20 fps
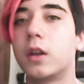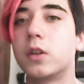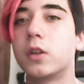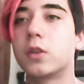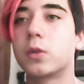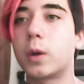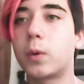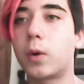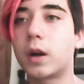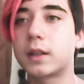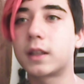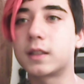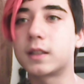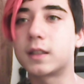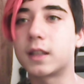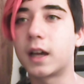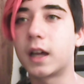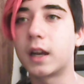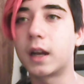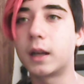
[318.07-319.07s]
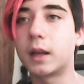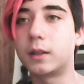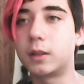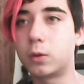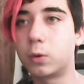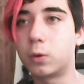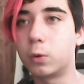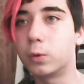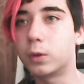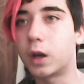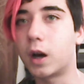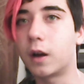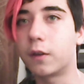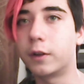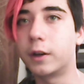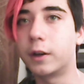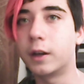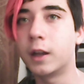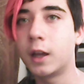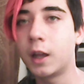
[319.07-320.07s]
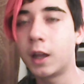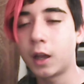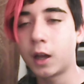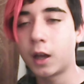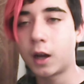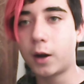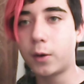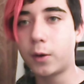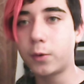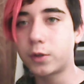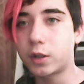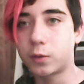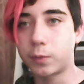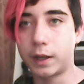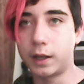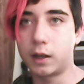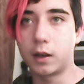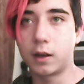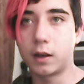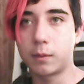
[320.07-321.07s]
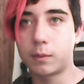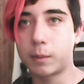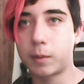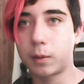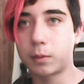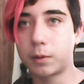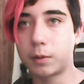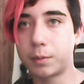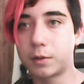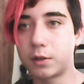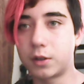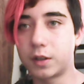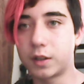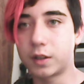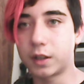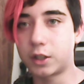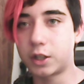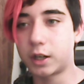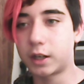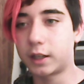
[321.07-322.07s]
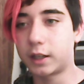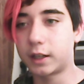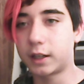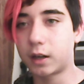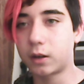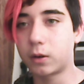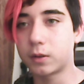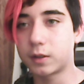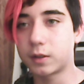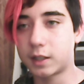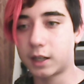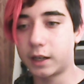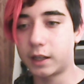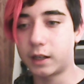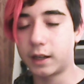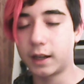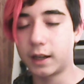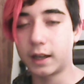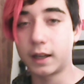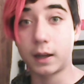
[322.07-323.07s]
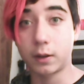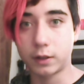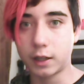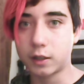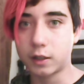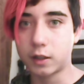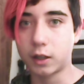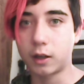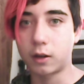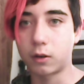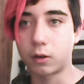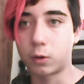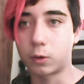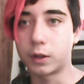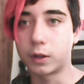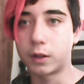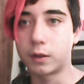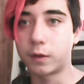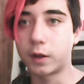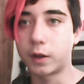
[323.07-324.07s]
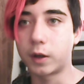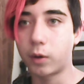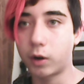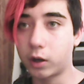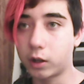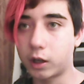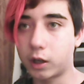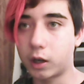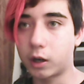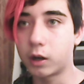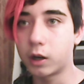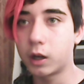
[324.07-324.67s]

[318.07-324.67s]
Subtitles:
So I walked inside. I cooled off, and I was just waiting. My mom comes and she's like, Jarek, you gotta go outside. And I was actually gonna record this video earlier,